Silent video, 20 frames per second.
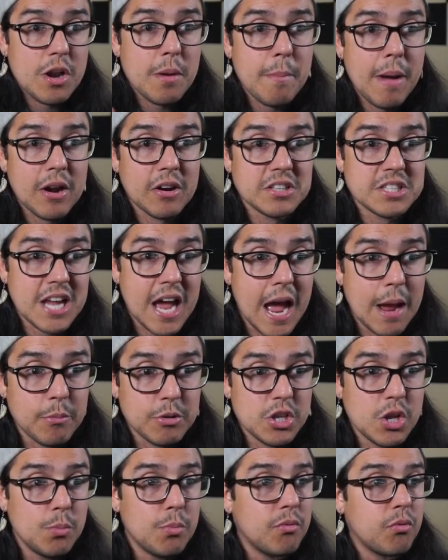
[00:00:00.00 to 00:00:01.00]
amount of time
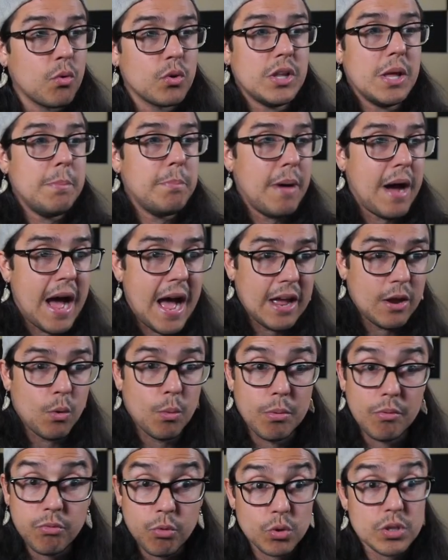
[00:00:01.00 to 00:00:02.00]
with you before they buy or
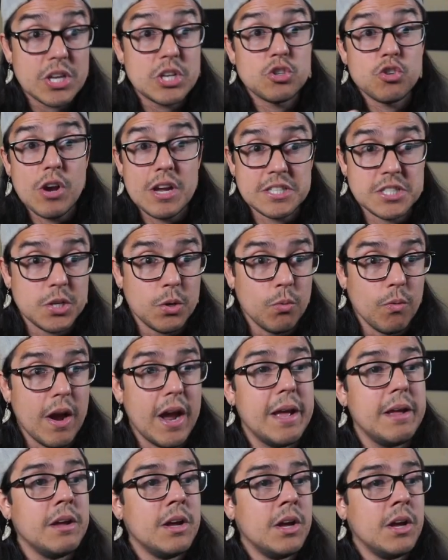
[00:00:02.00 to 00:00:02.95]
before they trust you, right?